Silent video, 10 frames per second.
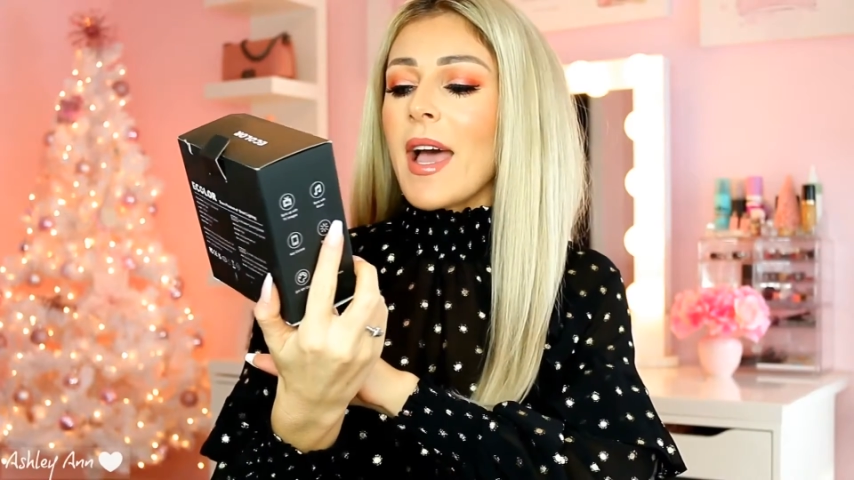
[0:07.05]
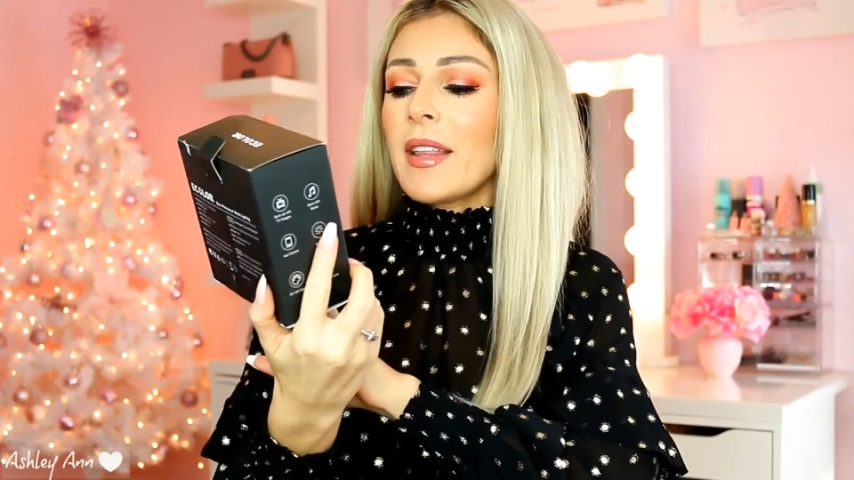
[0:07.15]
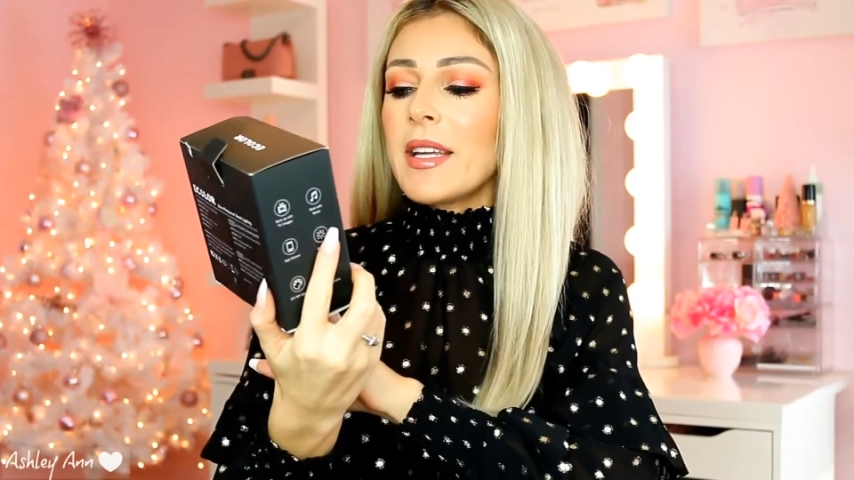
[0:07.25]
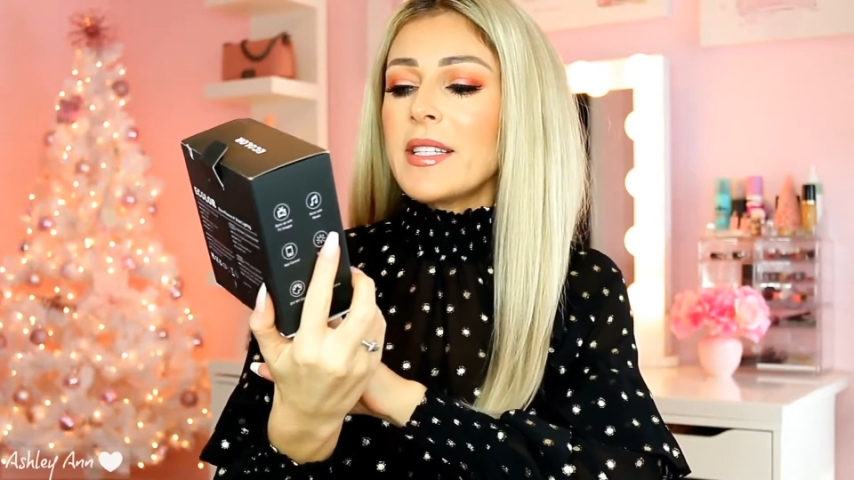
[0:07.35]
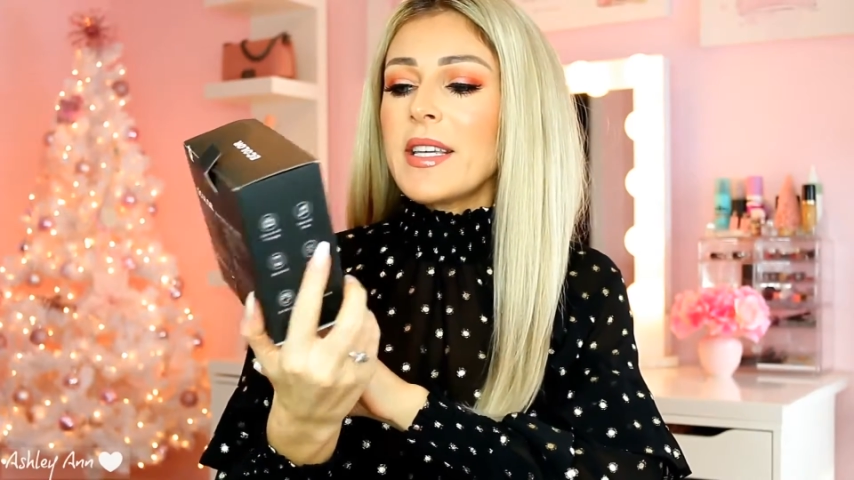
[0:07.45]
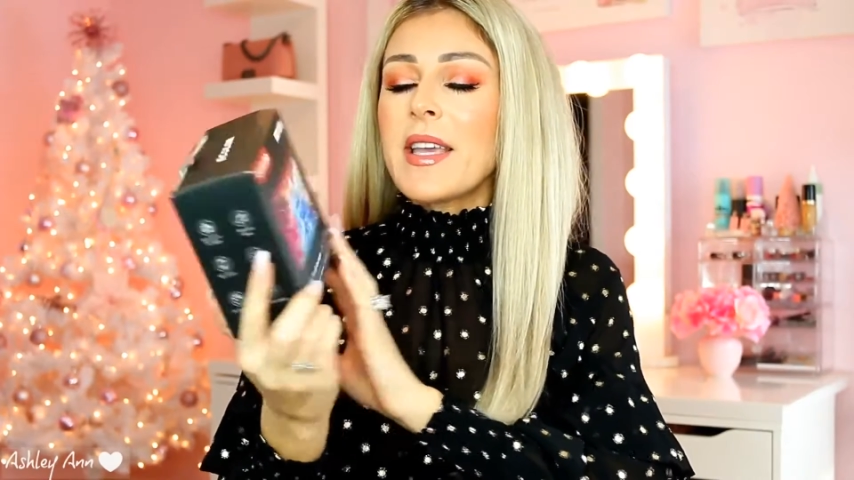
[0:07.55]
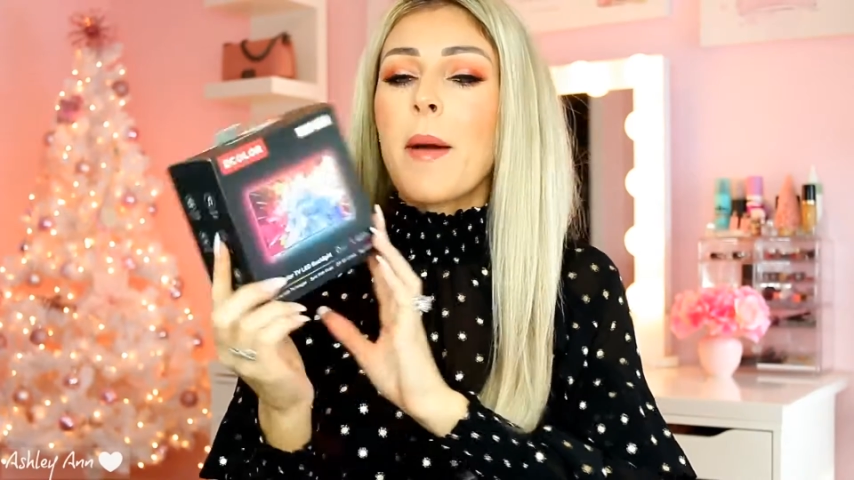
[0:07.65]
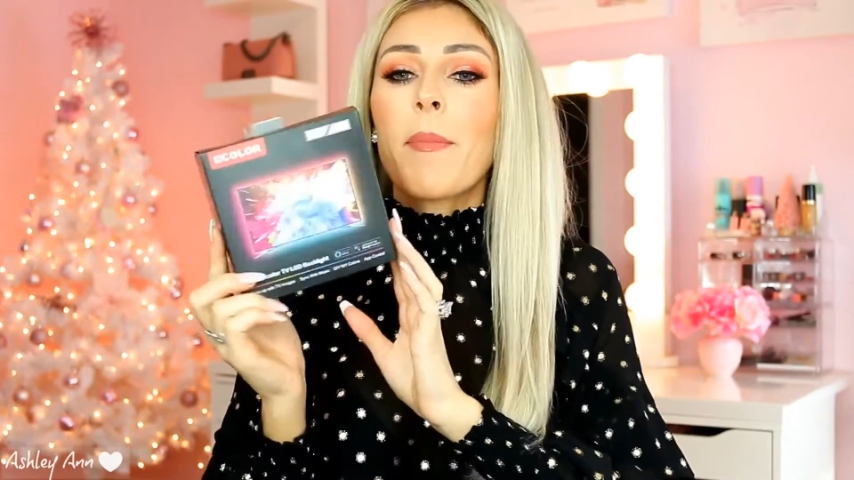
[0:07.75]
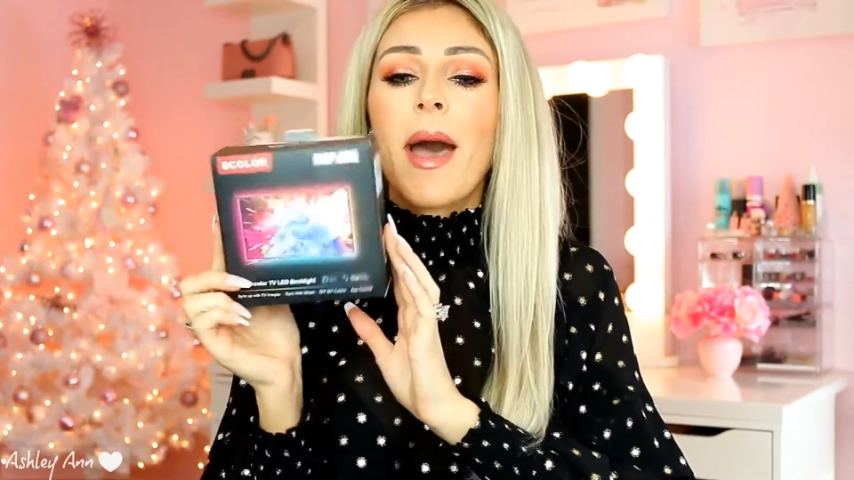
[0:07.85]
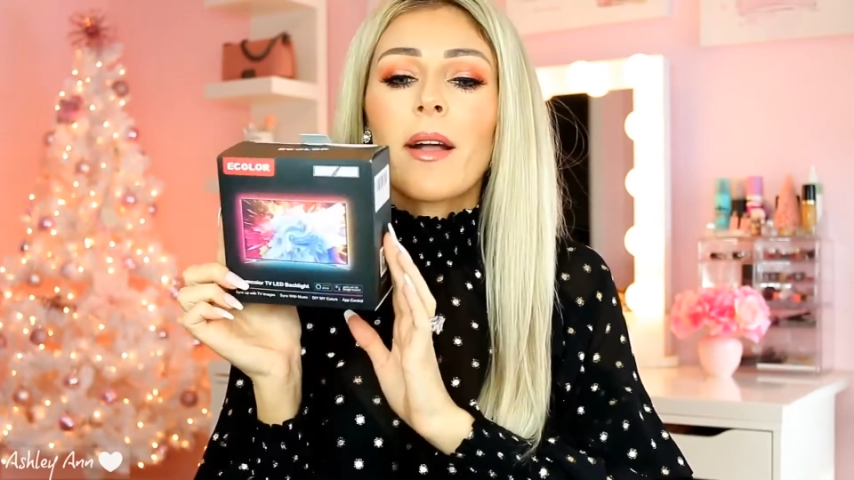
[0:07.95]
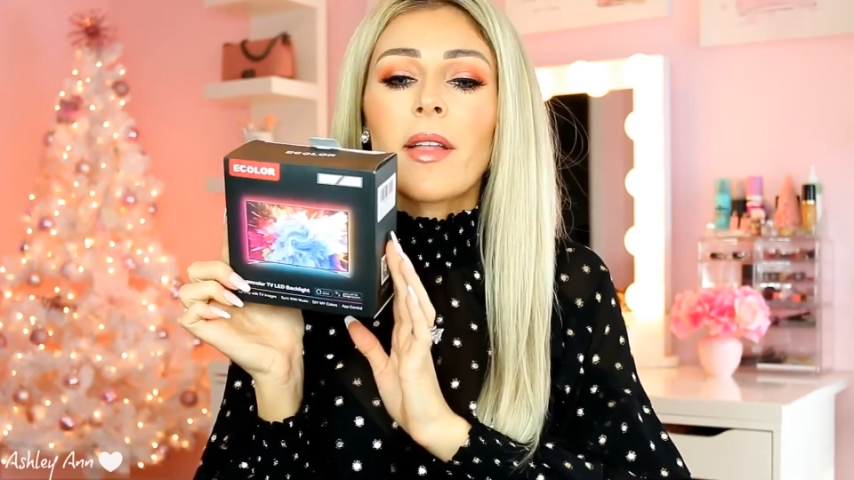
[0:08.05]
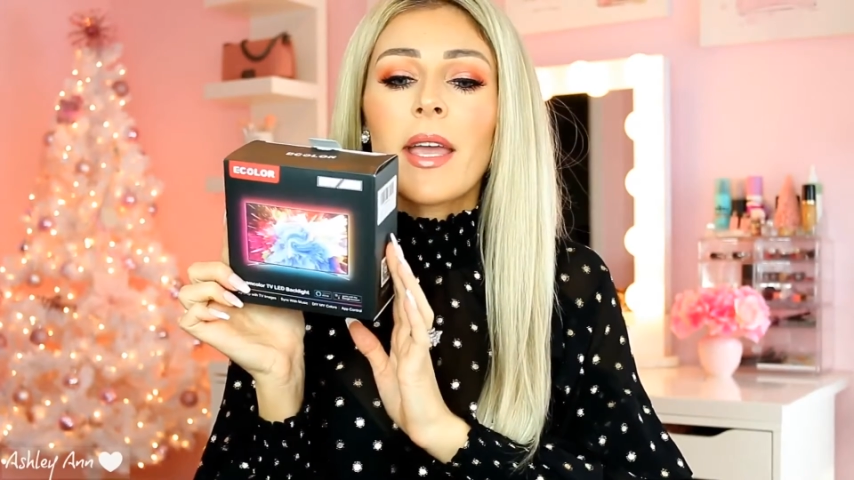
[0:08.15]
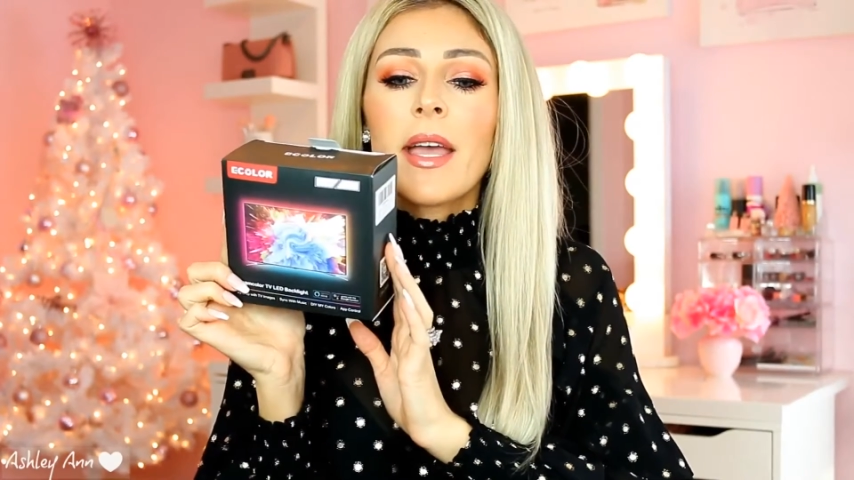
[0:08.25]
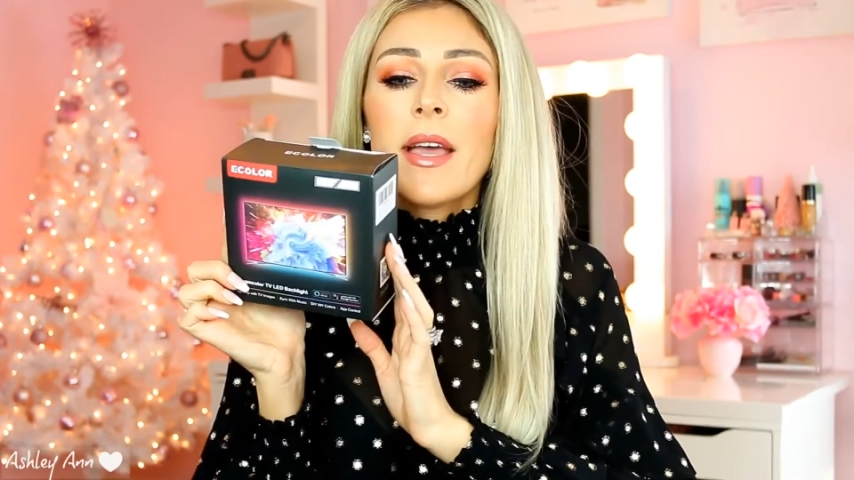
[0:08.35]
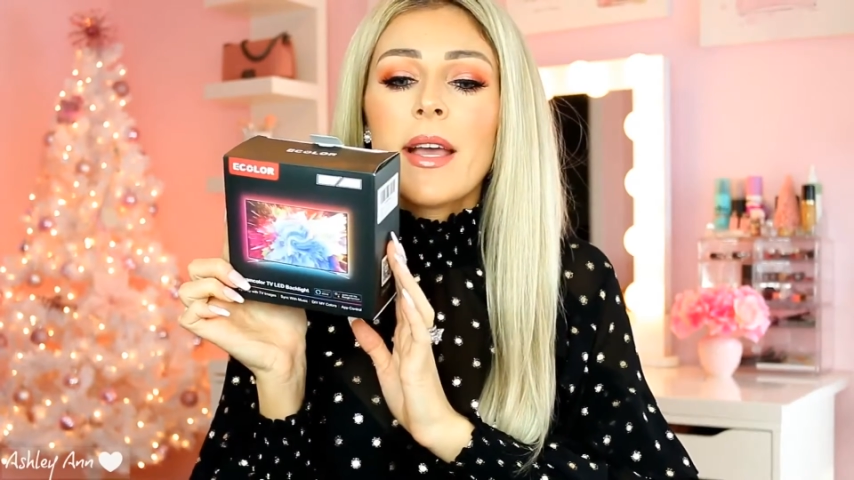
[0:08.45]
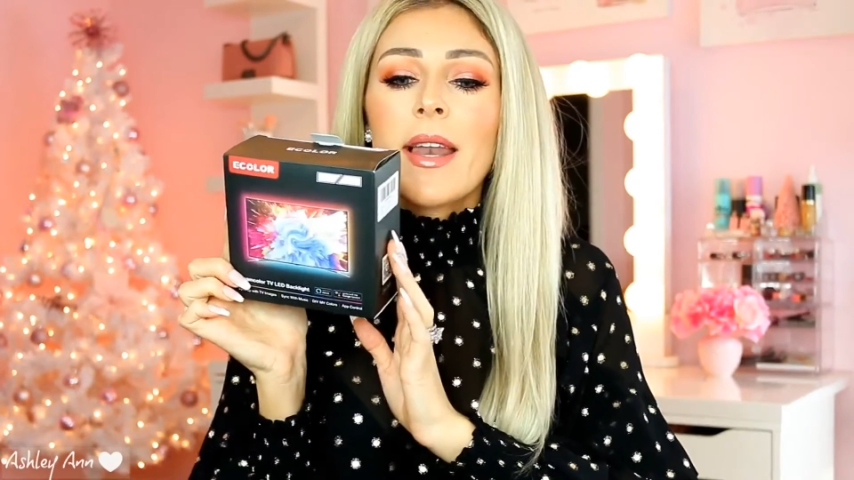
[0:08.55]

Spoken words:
LED backlight.